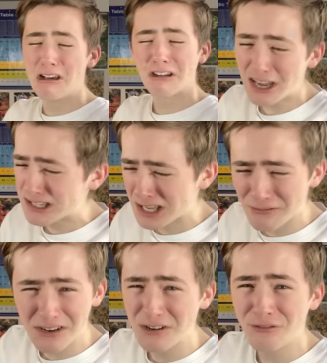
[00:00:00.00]
Look, Jay's
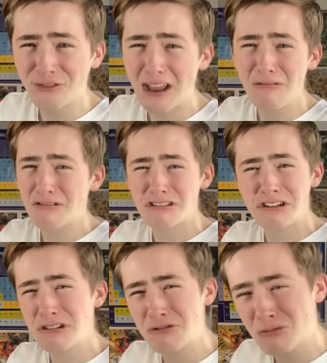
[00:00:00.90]
having an affair with
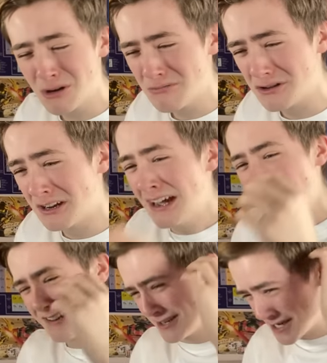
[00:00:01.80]
another woman
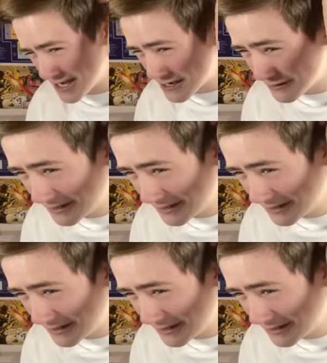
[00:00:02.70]
and cheating